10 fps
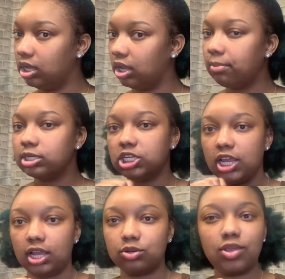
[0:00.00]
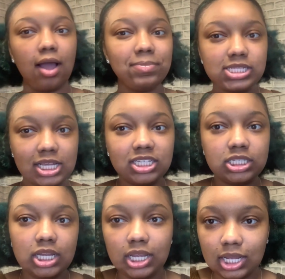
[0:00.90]
I'm gonna check. Do y'all be saying
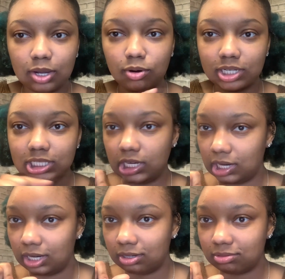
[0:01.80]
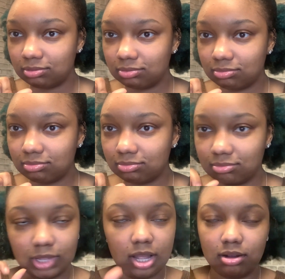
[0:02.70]
Shein or Shein?
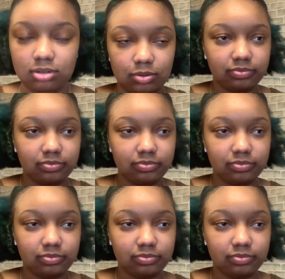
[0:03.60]
I don't know.